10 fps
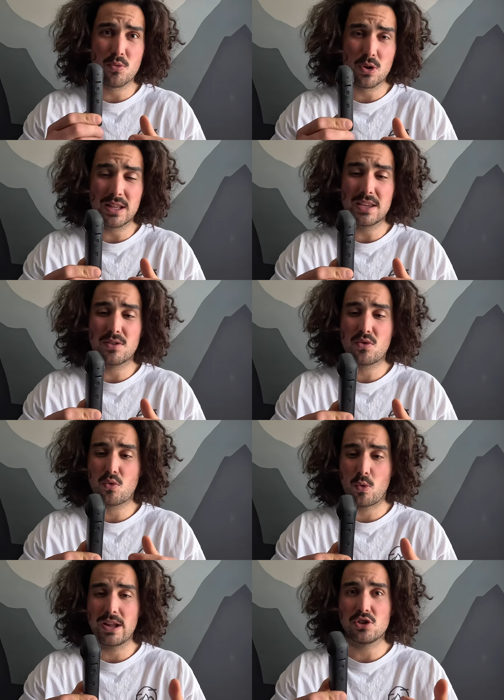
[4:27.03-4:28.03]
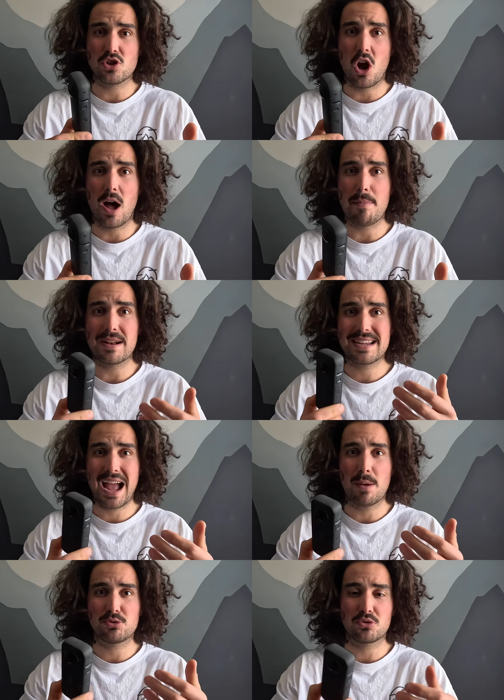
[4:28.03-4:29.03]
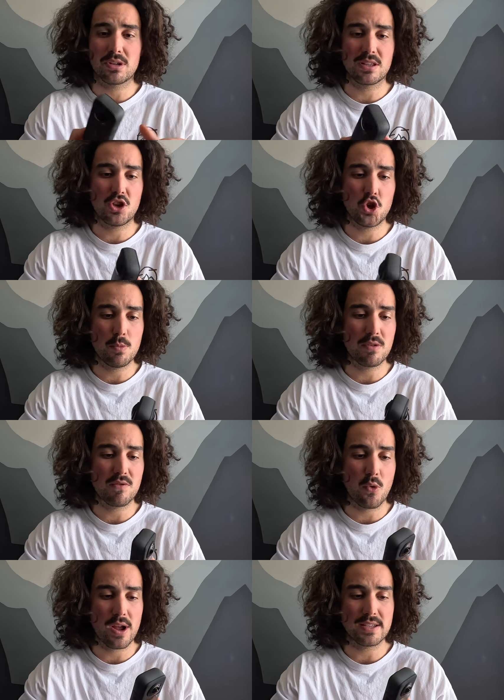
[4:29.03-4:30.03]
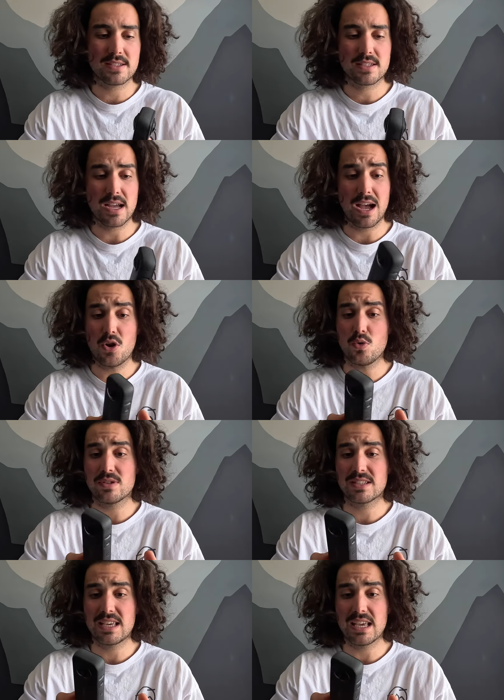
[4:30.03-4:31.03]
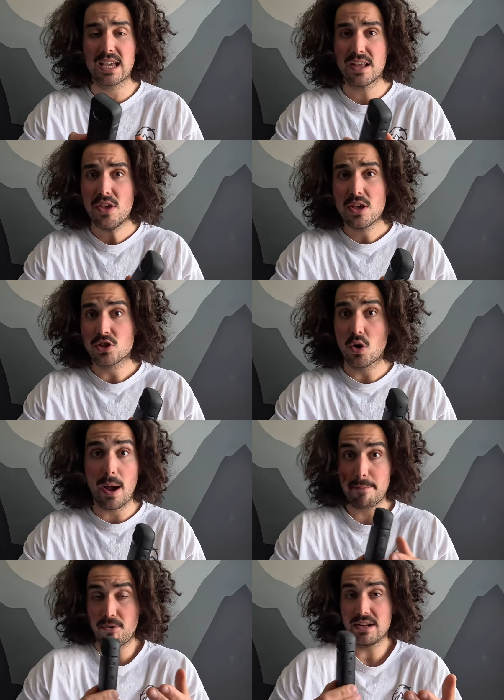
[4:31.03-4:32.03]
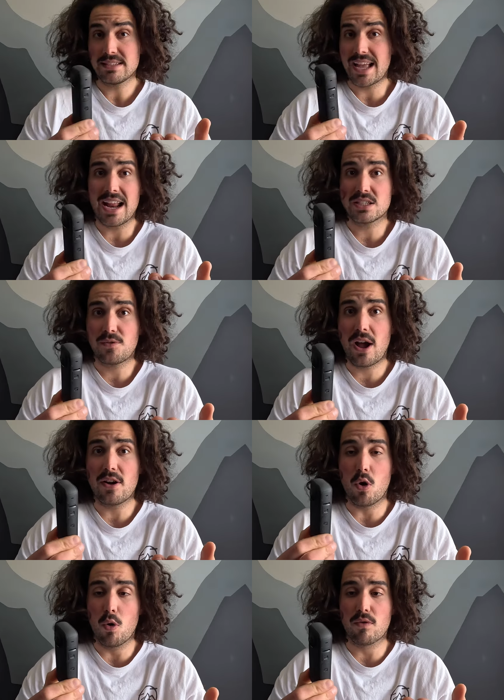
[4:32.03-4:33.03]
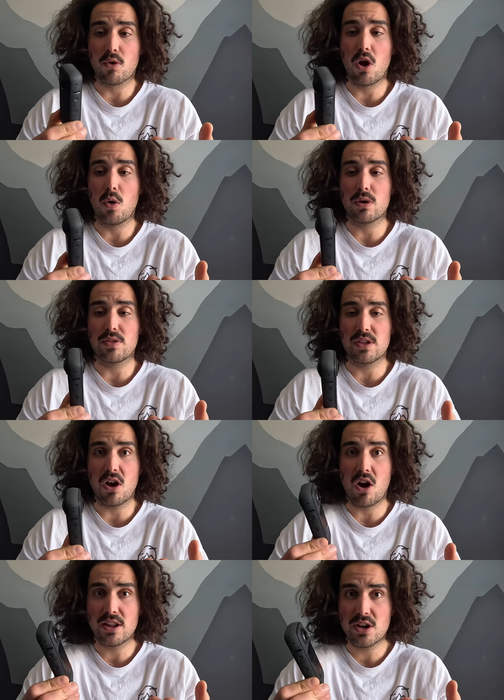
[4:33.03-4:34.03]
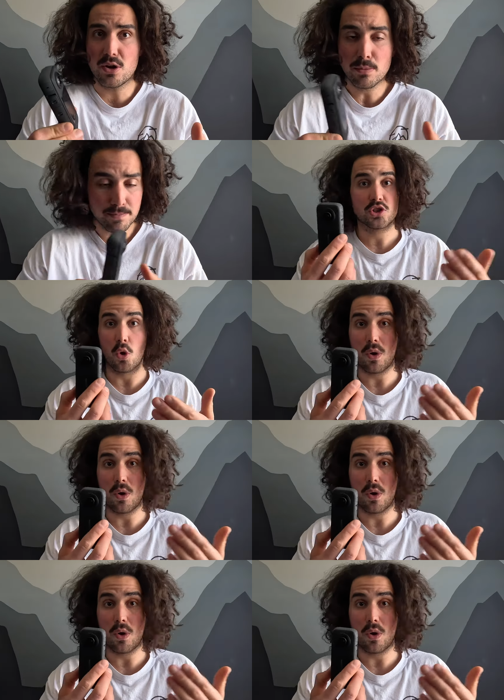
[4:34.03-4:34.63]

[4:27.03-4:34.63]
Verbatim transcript: really great job at capturing the human voice uh, who's skiing. So I'm pretty satisfied overall with the audio. So